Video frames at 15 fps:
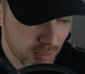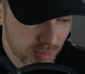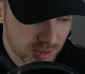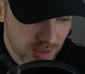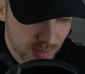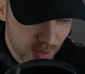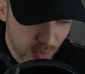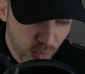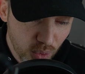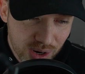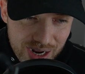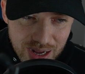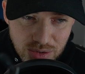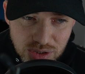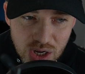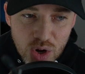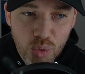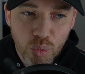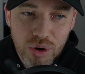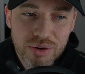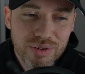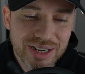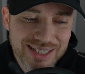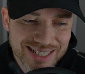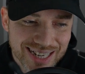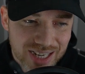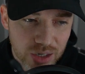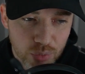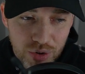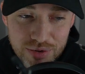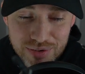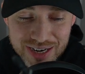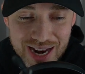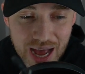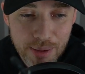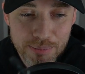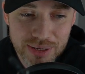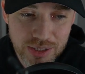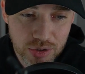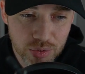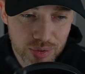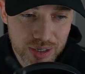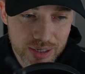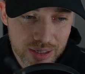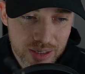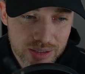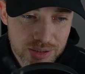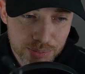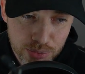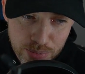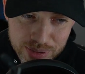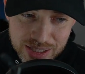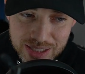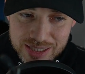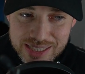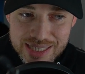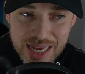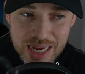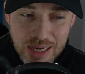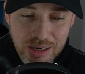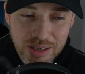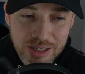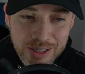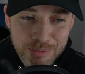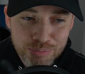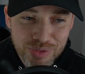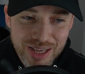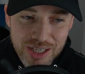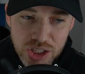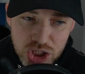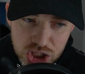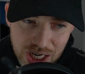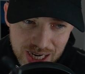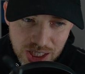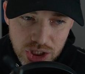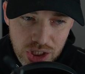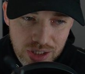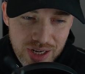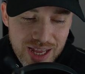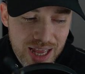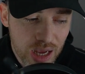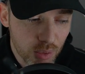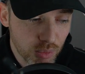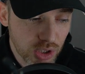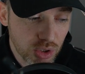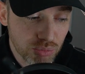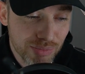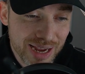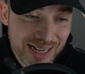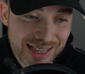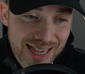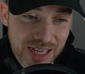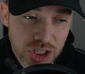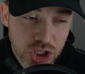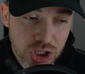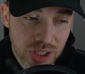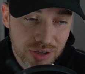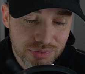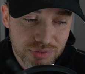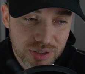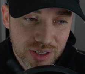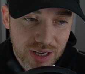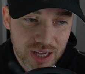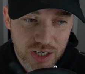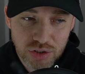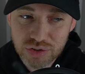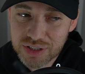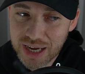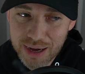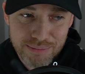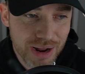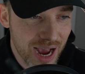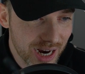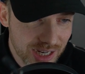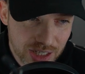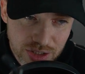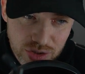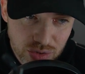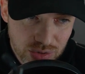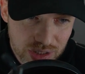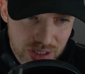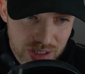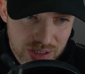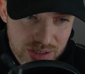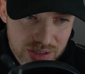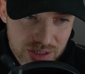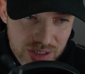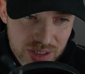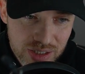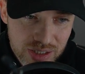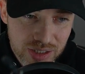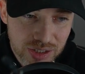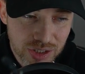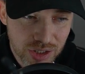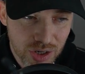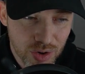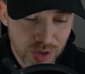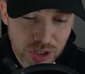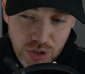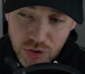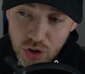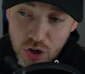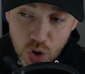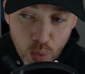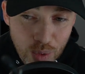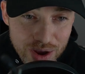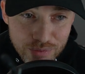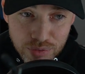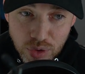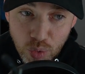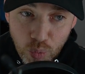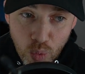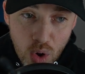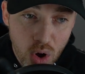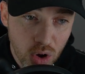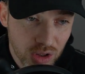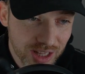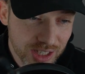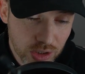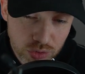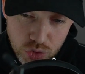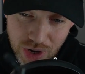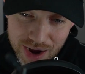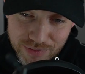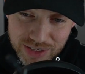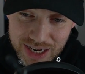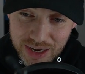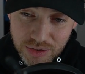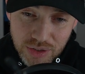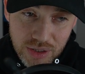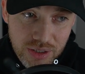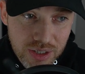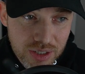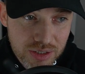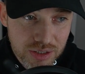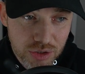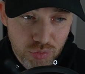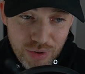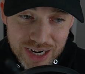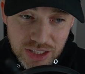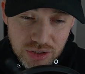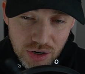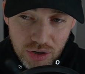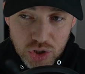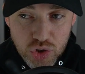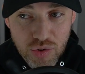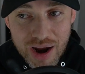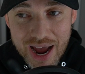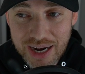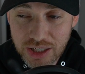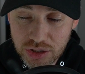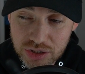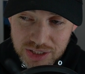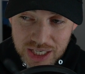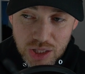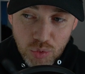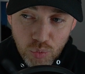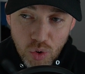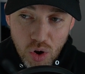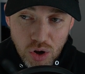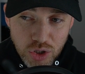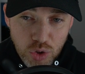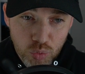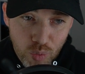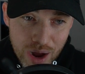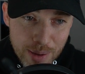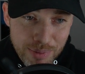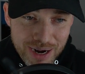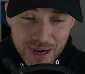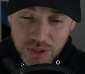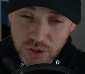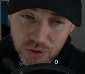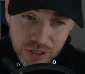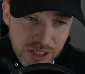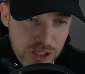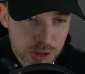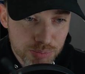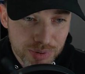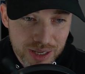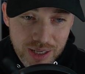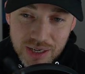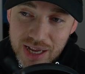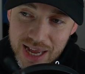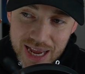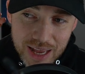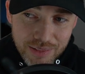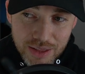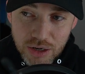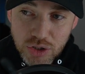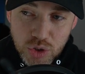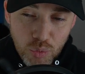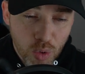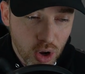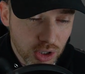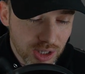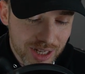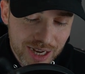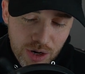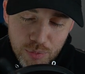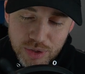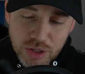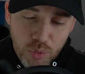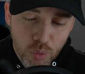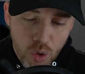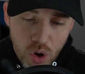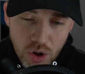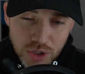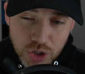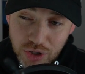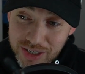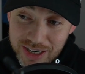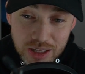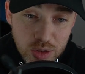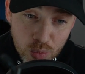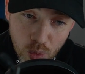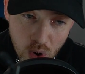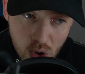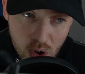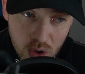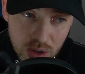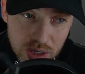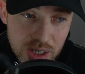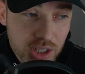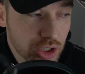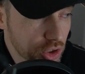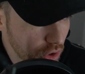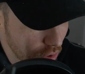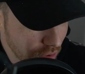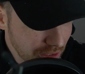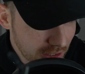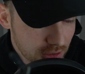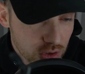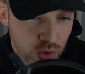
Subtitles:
I done my workouts? What have I done? What have I not been doing to put me in this state? And change it. And when you make that shift and you say, I'm not gonna do this, you know, and you look away from the wall, like you're driving down the race car track and you see the wall and you're wiping out and you're in a spin and there's the wall and you're like, I don't want the wall, and you're gonna hit the wall. Turn the other